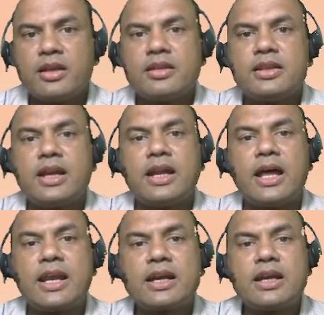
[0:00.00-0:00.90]
They
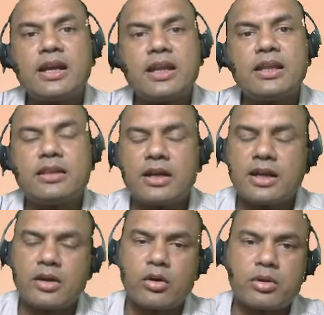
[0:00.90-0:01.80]
directly deal, that
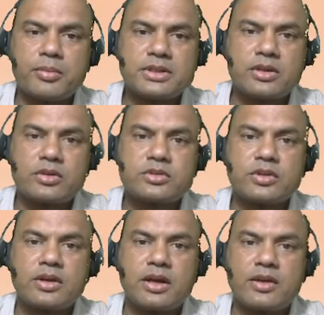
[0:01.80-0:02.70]
the documents are
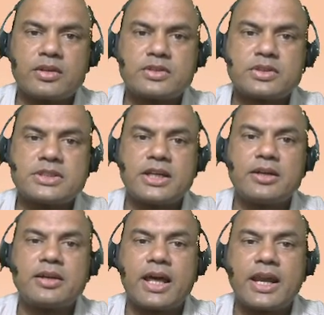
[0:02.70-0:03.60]
also
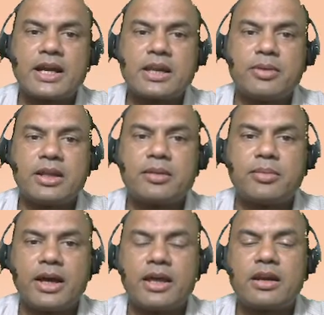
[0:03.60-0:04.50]
sent directly by the
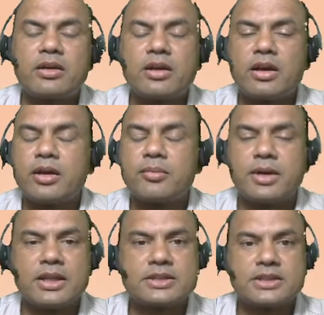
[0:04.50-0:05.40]
buyer,
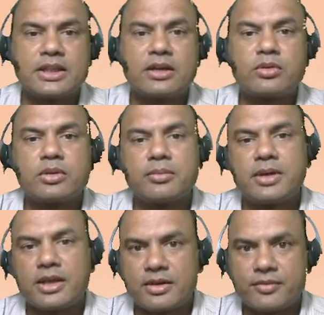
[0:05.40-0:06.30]
by the seller to the
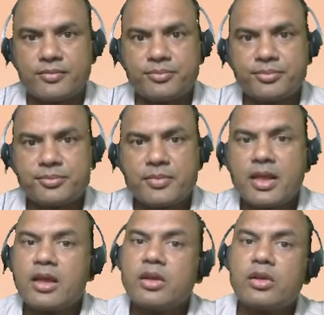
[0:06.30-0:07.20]
buyer.
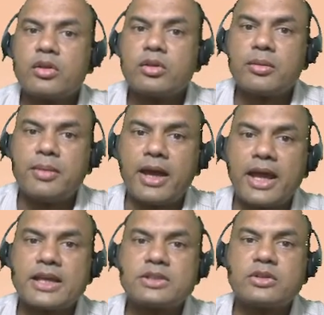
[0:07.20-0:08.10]
The
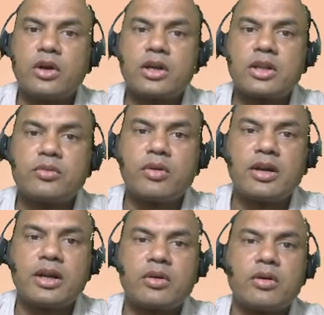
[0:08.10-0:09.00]
bank is not
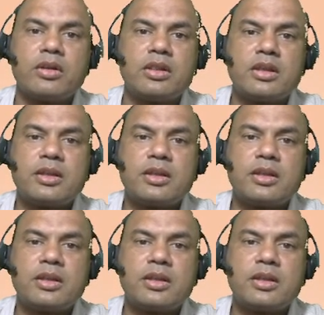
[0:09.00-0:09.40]
involved at all.